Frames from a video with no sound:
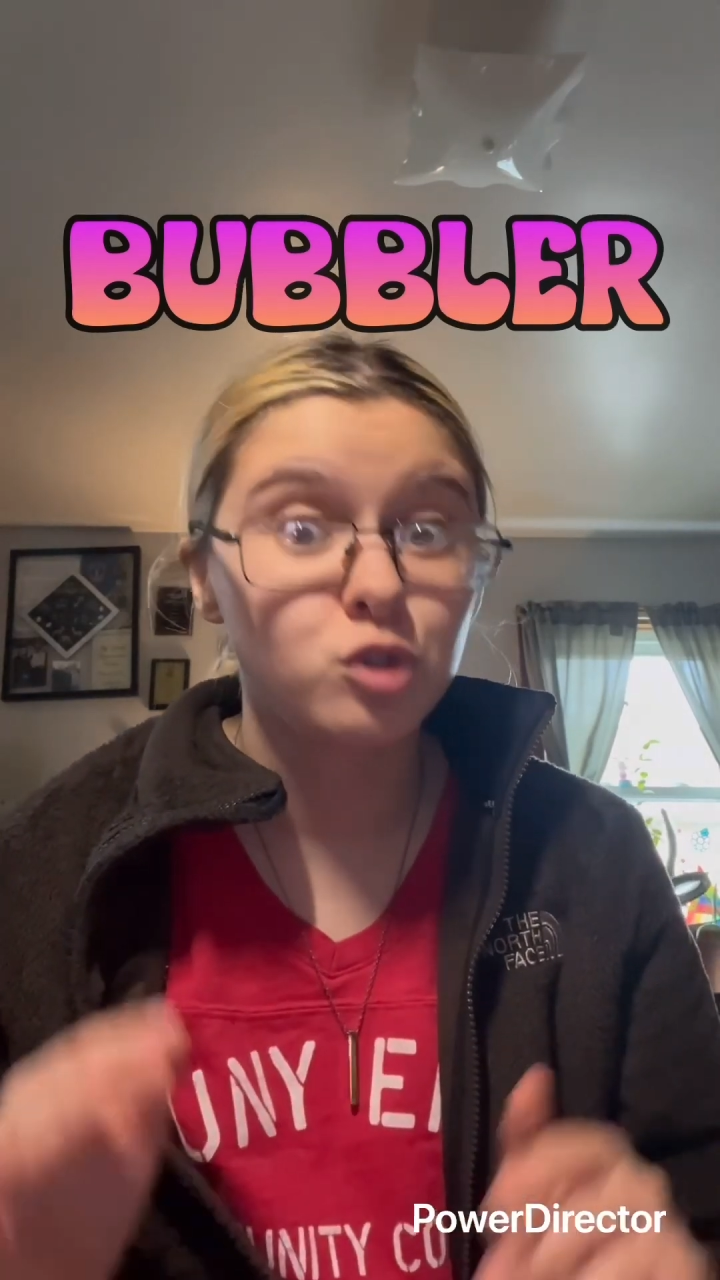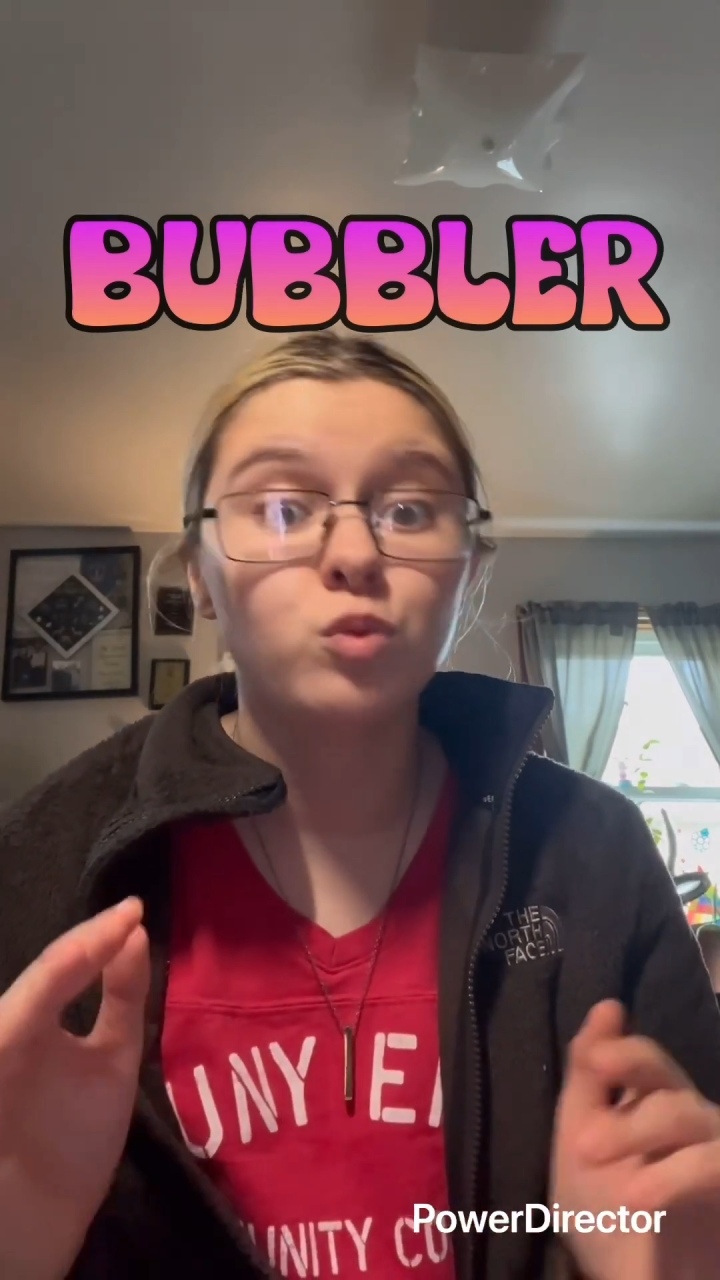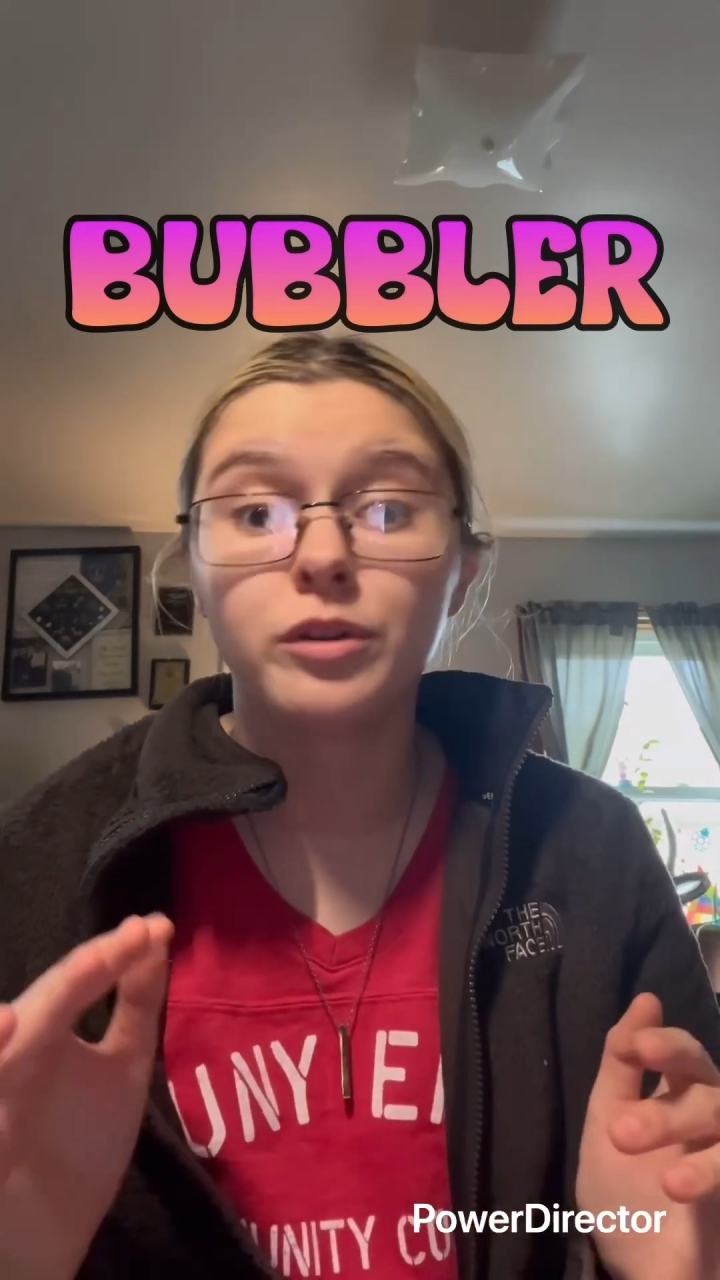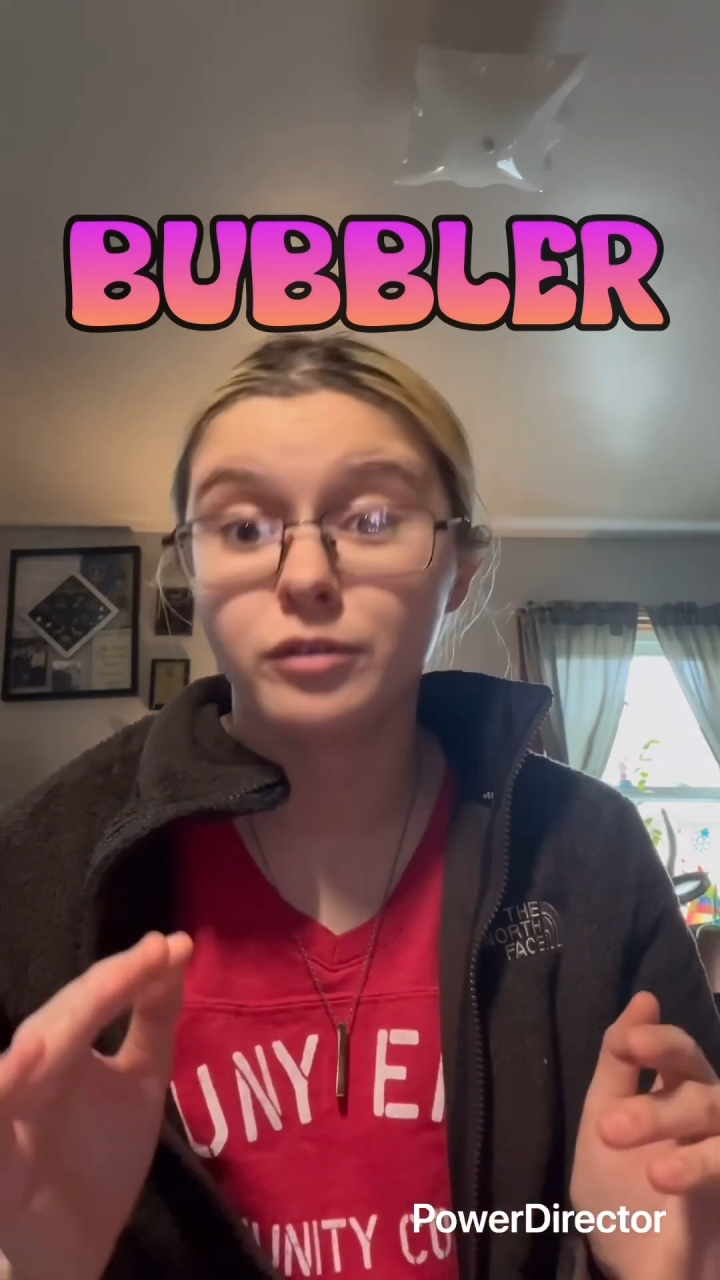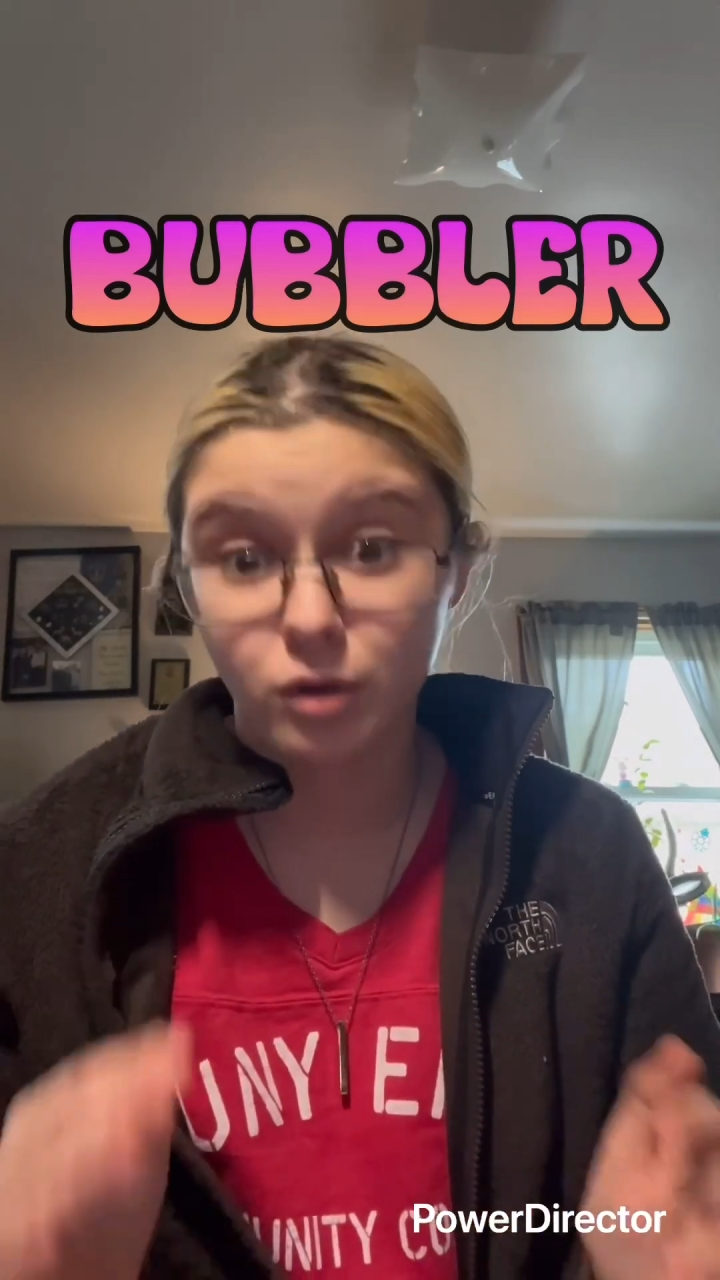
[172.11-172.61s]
with your